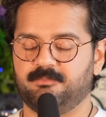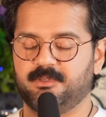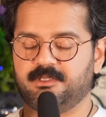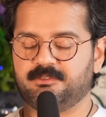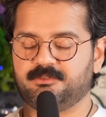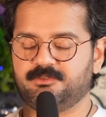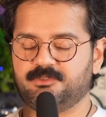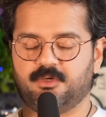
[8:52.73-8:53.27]

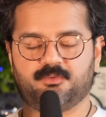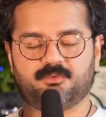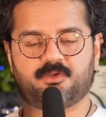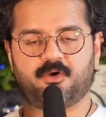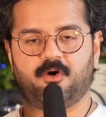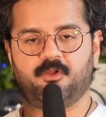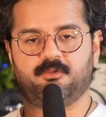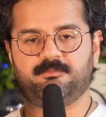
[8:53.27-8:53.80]
But don't
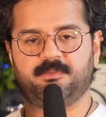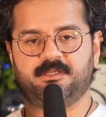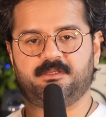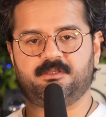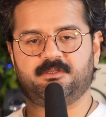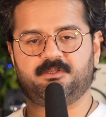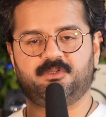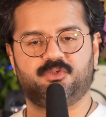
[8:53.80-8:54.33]
call
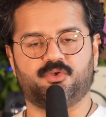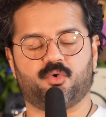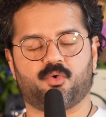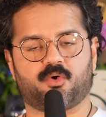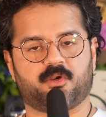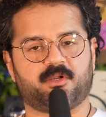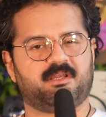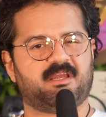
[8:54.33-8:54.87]
me
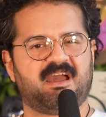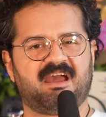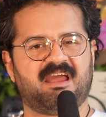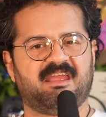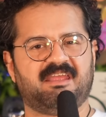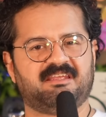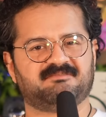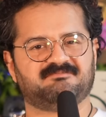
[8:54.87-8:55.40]
your
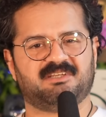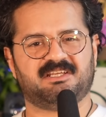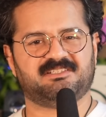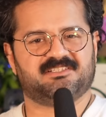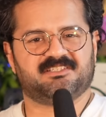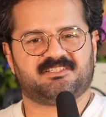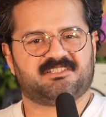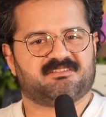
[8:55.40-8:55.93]
guy.
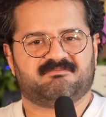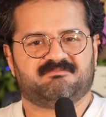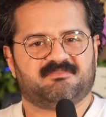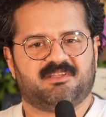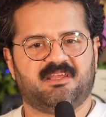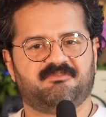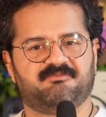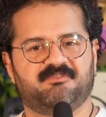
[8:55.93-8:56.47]
It
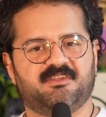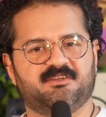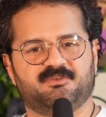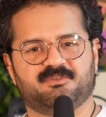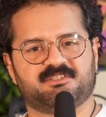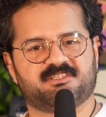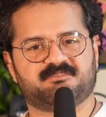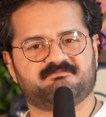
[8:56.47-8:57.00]

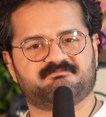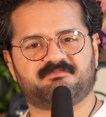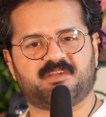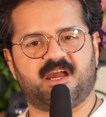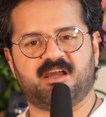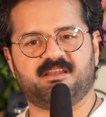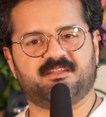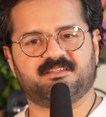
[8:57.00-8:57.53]
feels
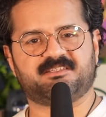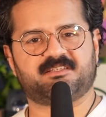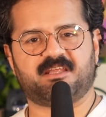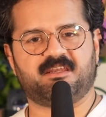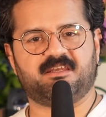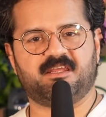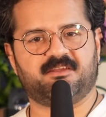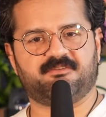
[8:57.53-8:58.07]

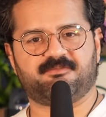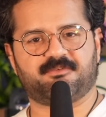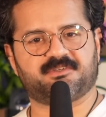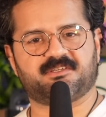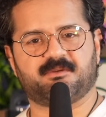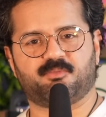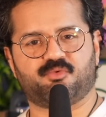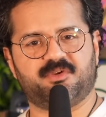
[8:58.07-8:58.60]
condescending for some